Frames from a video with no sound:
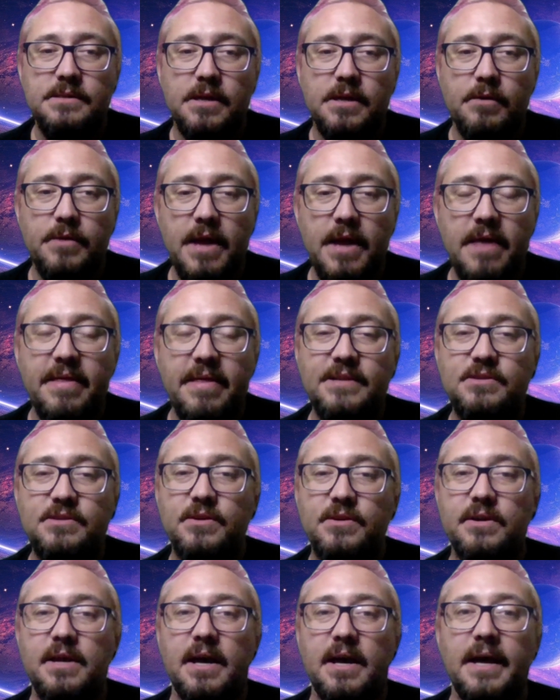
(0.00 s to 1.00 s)
So yeah, they
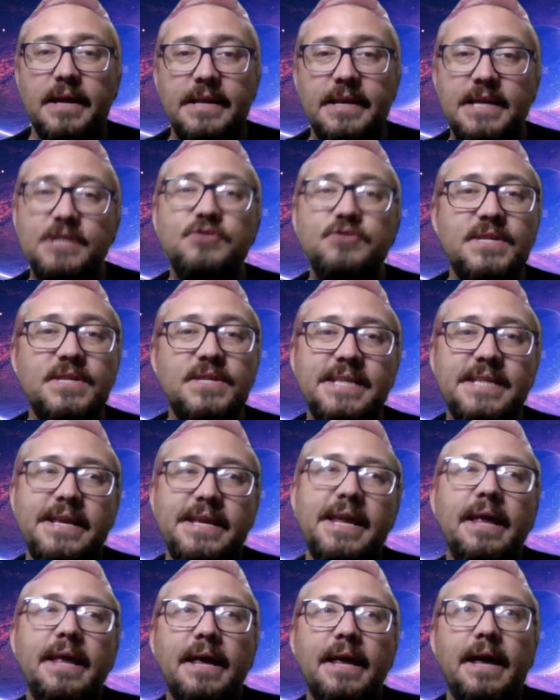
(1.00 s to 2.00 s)
took an interest in
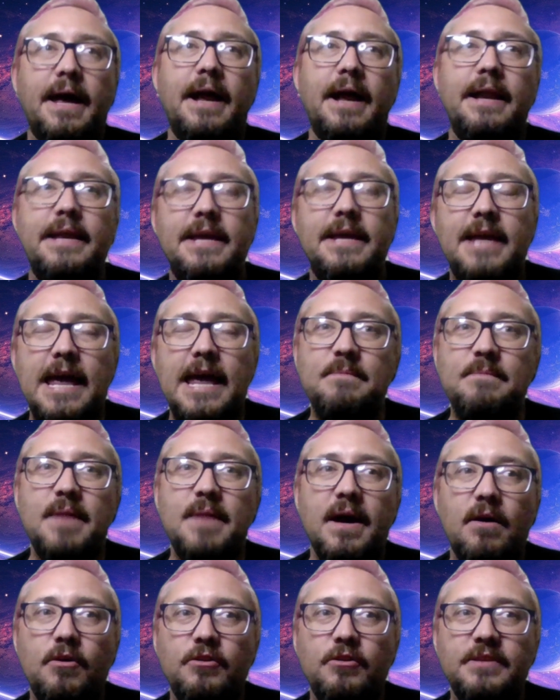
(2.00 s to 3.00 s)
it, and it came
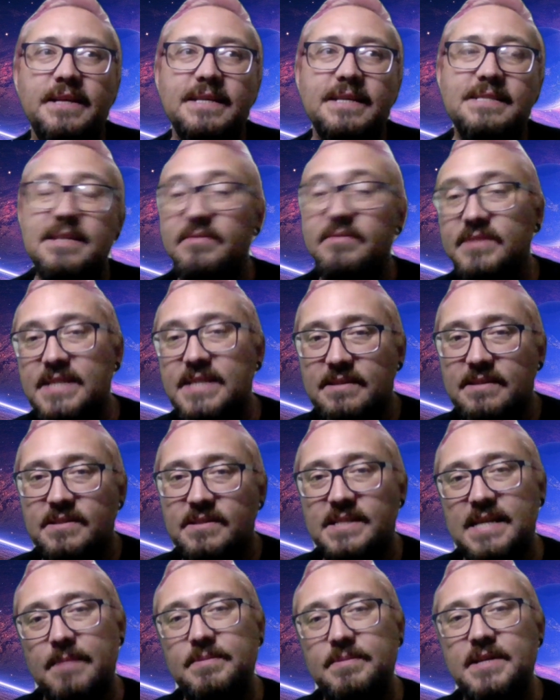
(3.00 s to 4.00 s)
out on the 17th of
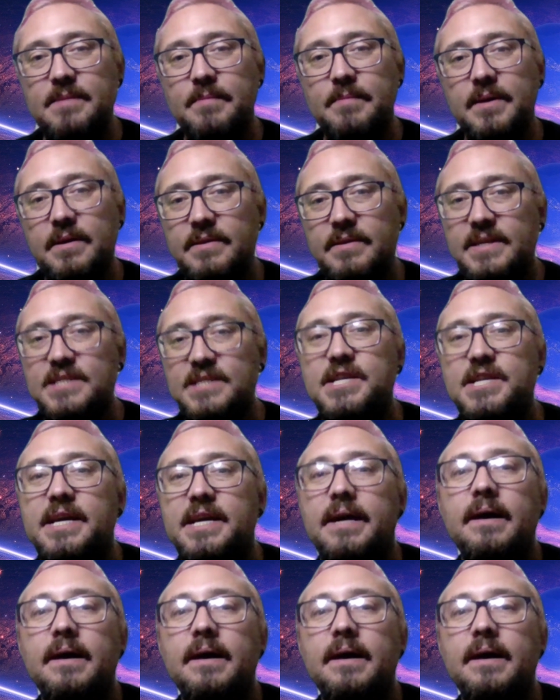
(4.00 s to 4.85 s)
September this year.